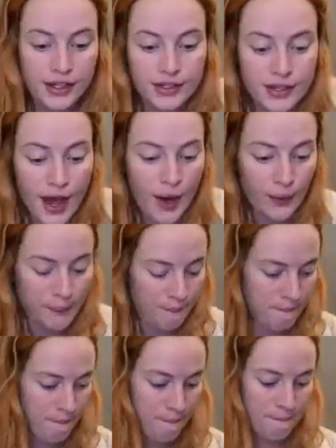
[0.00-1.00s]
So
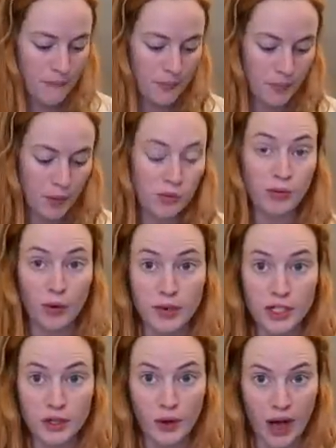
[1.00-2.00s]
before
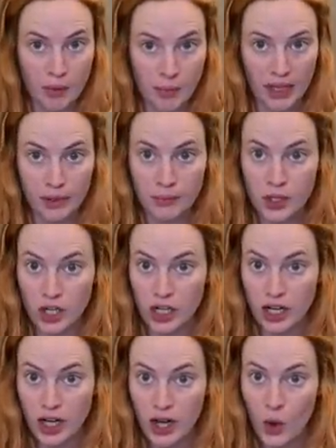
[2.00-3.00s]
we do hop on my
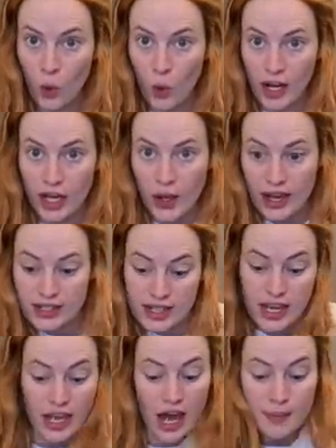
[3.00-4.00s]
computer, what do you guys
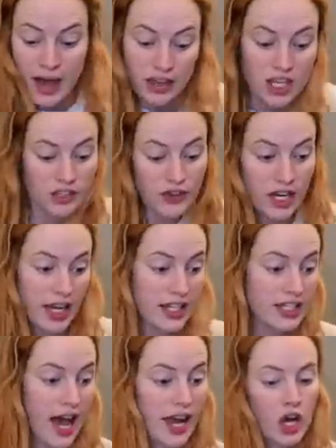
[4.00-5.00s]
think about this
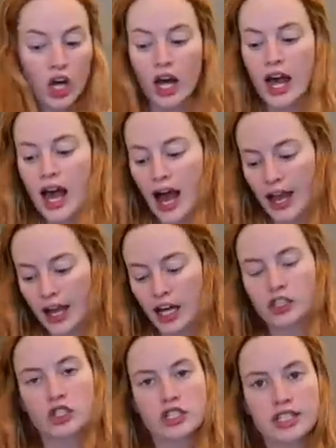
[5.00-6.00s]
freaking tile? I
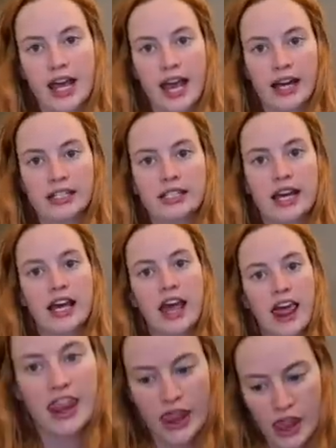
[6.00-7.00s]
understand
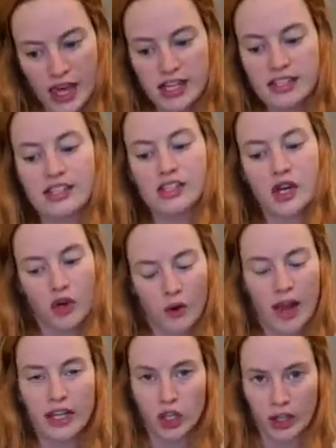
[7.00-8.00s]
this is a
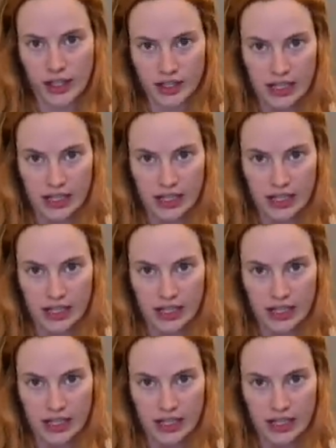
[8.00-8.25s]
gray looking